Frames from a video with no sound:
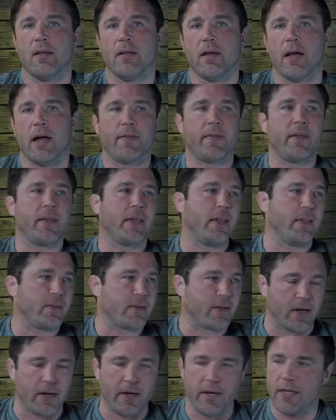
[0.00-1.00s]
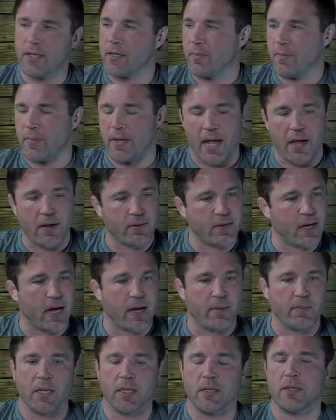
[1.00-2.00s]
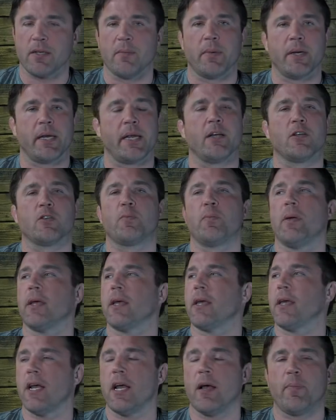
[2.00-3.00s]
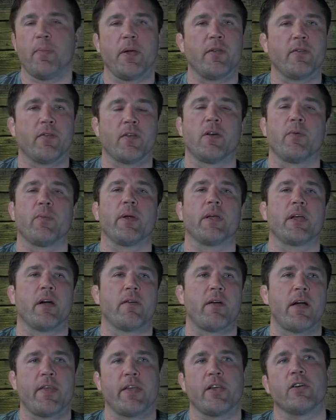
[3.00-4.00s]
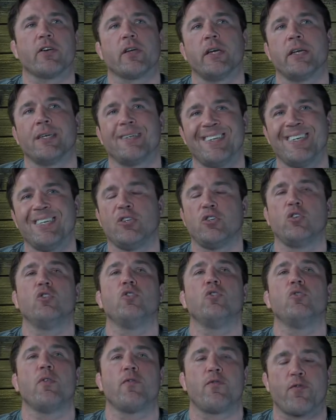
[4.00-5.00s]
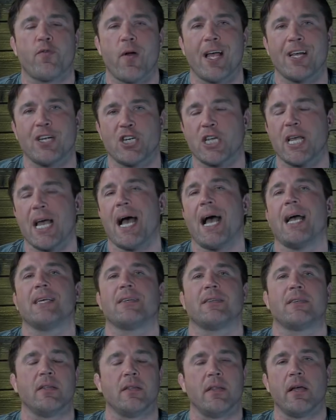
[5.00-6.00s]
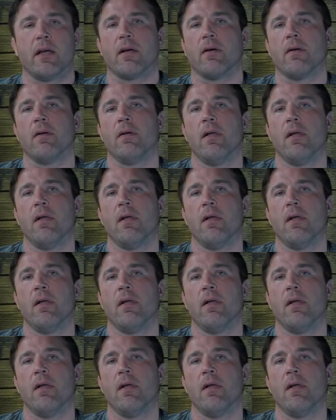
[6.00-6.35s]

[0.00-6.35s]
I think he's going to need some downtime, let somebody else pick it up. He's going to recover. I think you're going to see two fresh guys in there.